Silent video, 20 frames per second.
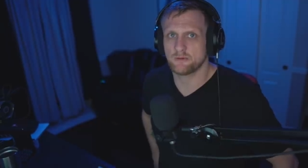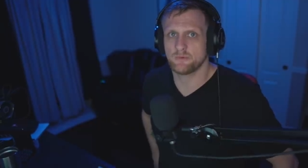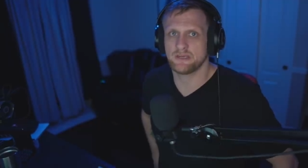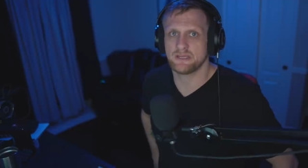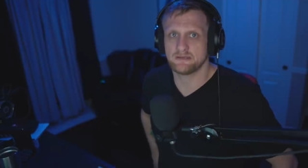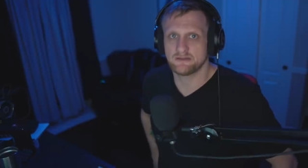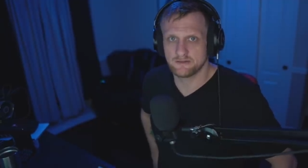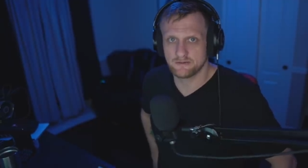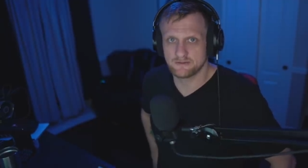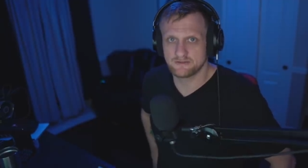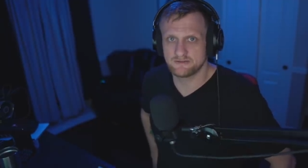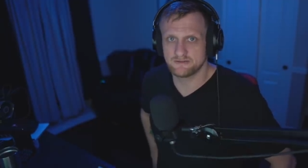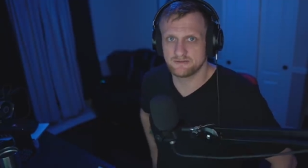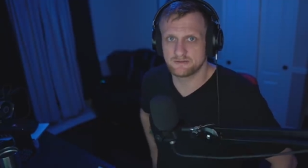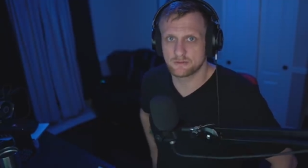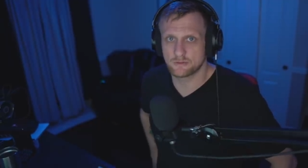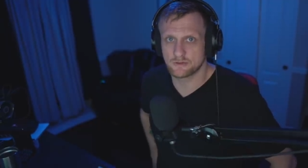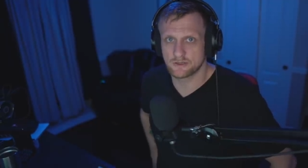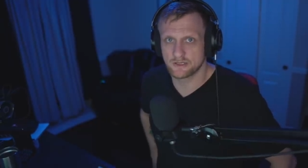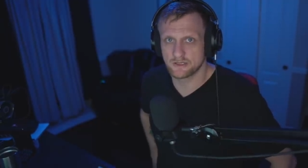We can do a
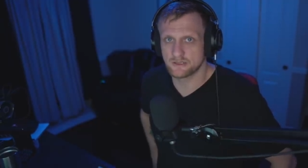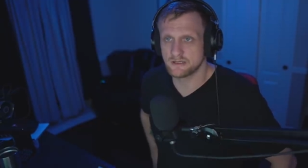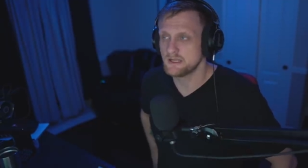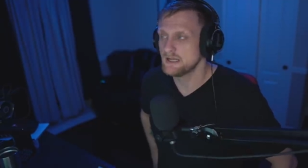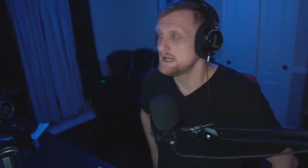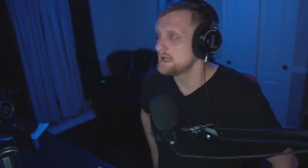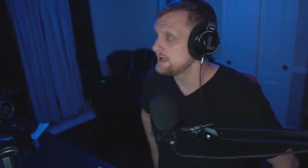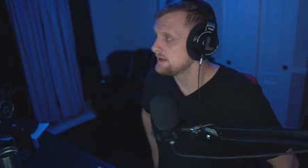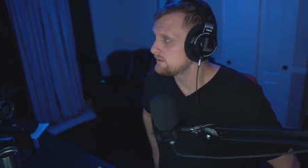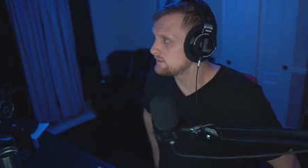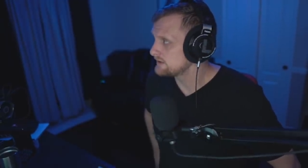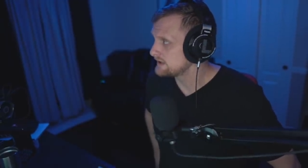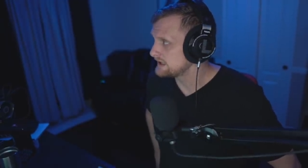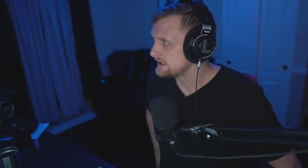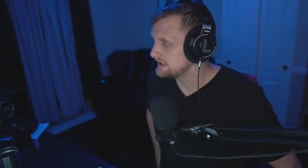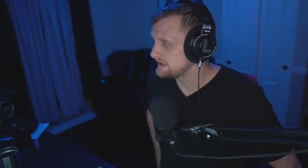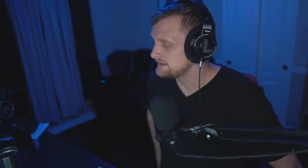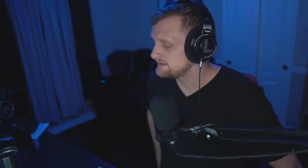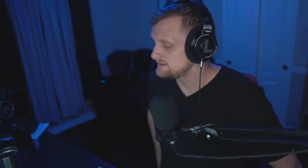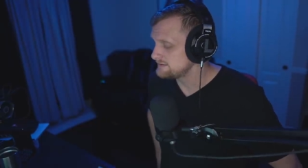tutorial and we'll
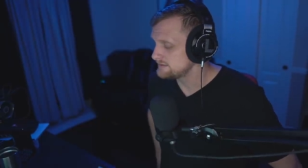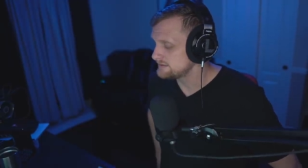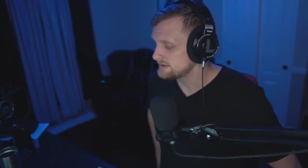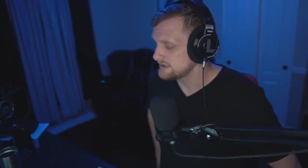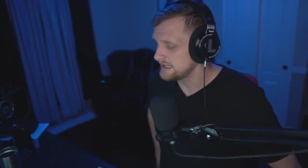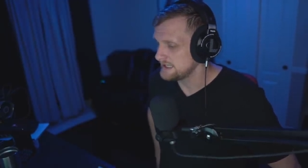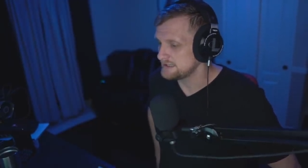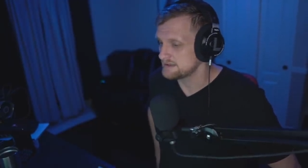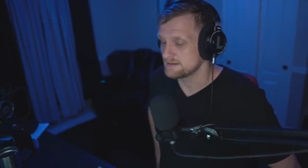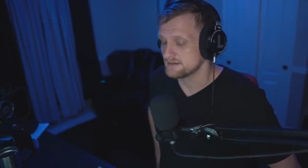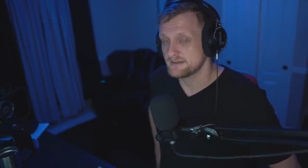get into it later.